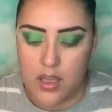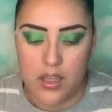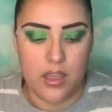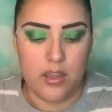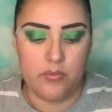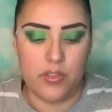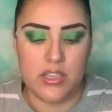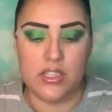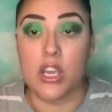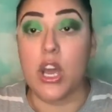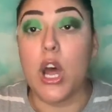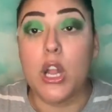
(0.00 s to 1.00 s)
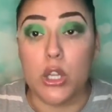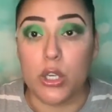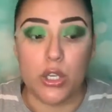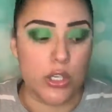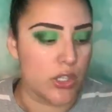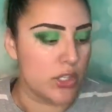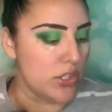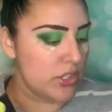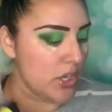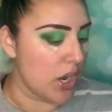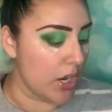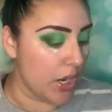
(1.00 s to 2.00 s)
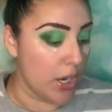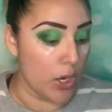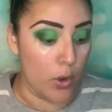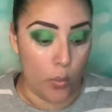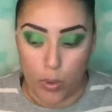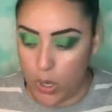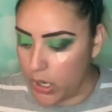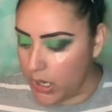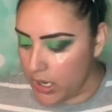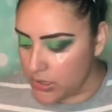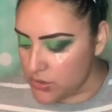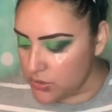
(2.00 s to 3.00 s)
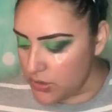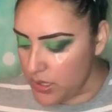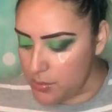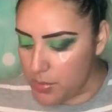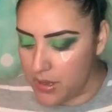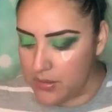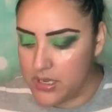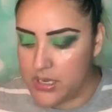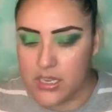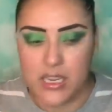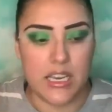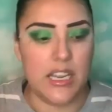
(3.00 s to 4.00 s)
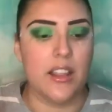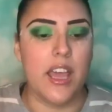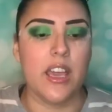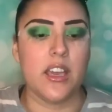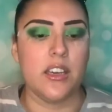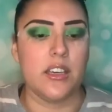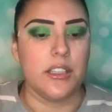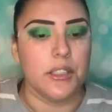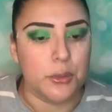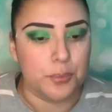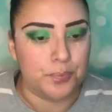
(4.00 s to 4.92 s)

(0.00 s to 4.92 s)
if these colors are gonna work actually. I'm probably gonna need like a